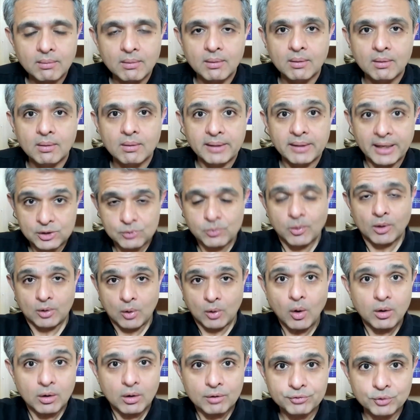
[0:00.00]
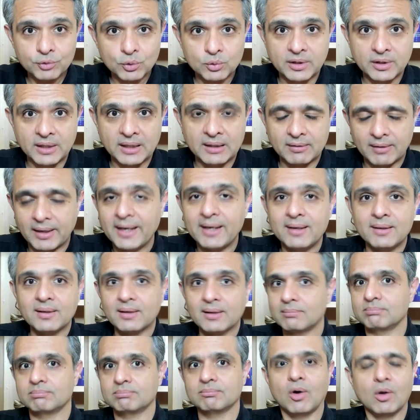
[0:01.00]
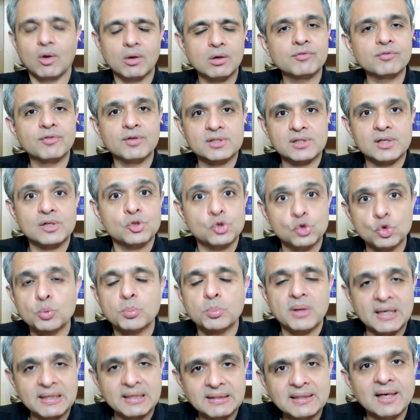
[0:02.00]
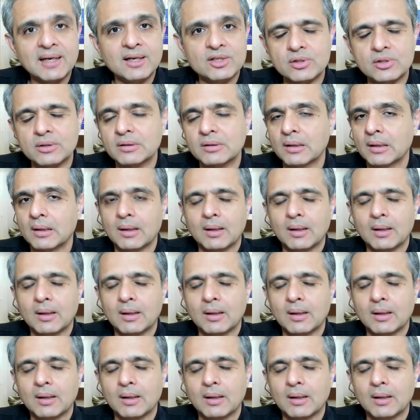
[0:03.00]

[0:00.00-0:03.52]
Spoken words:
That's what all of you think, right? That all of us are super intelligent,